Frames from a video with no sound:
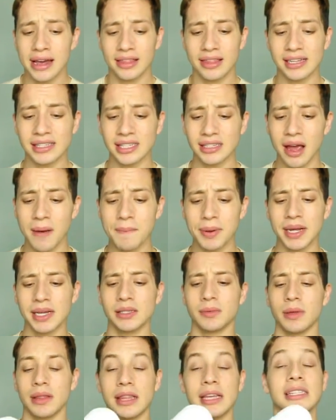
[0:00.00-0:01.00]
This
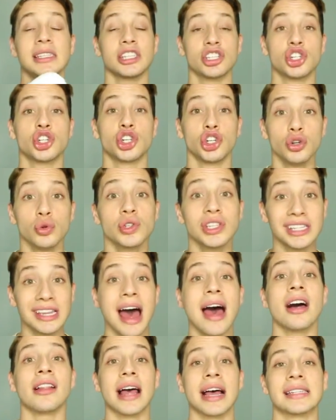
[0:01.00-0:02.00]
company's, this shoe
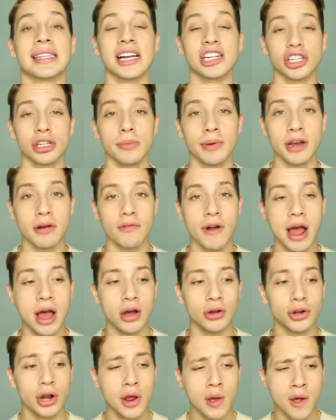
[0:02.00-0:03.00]
style has actually been
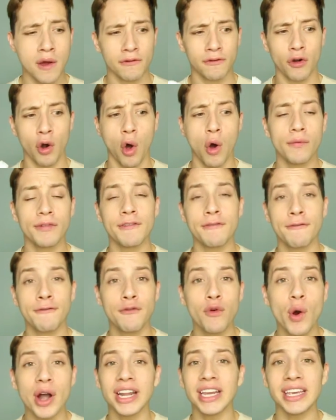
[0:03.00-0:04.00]
around for over
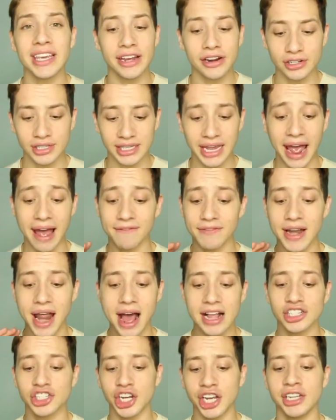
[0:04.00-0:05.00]
40 years. They have
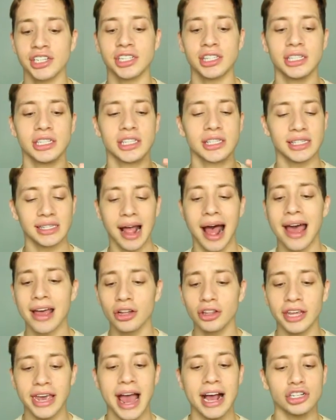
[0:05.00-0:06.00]
not changed the
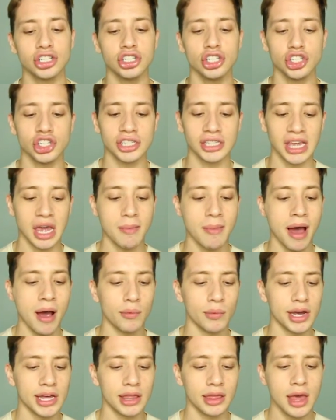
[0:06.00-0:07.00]
style. They actually just came
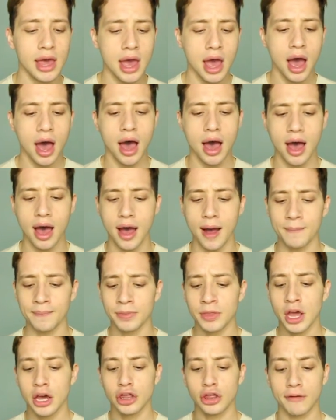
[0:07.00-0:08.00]
out with
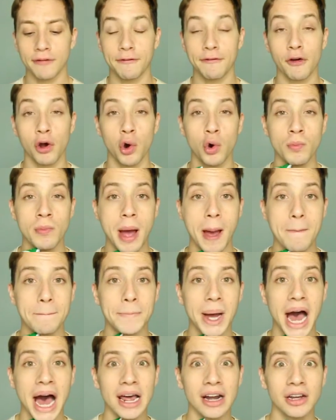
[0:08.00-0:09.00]
um, the foam
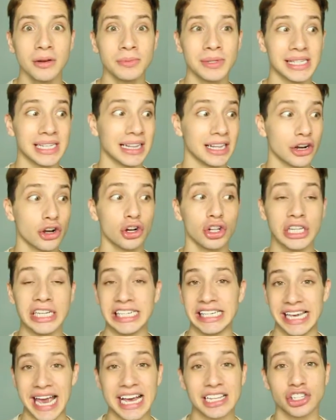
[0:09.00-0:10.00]
bottoms literally
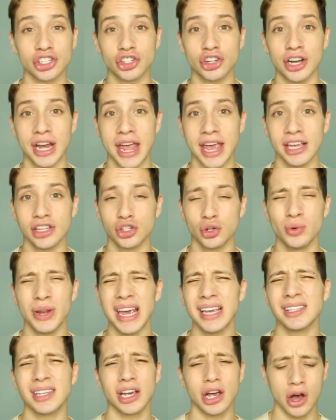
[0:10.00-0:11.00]
yesterday, two
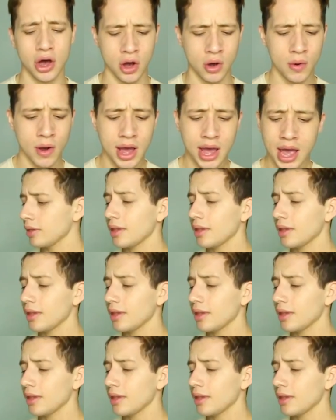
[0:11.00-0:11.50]
days ago.